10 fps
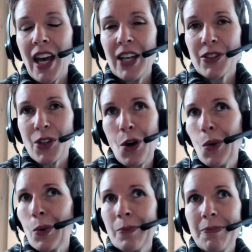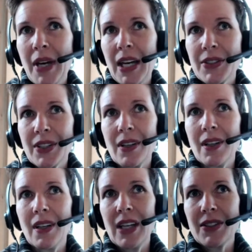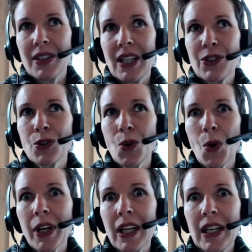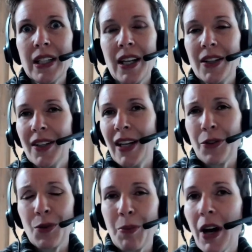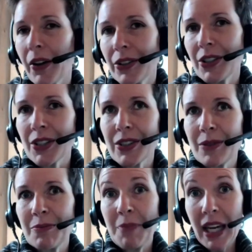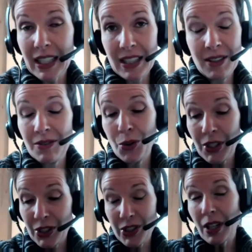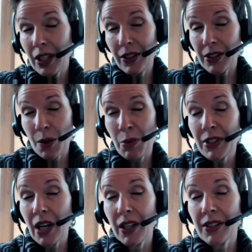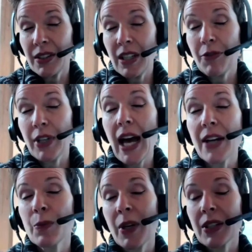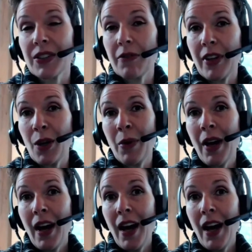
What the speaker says: And so as a historian and an anthropologist, you can study the cemeteries and different aspects of them,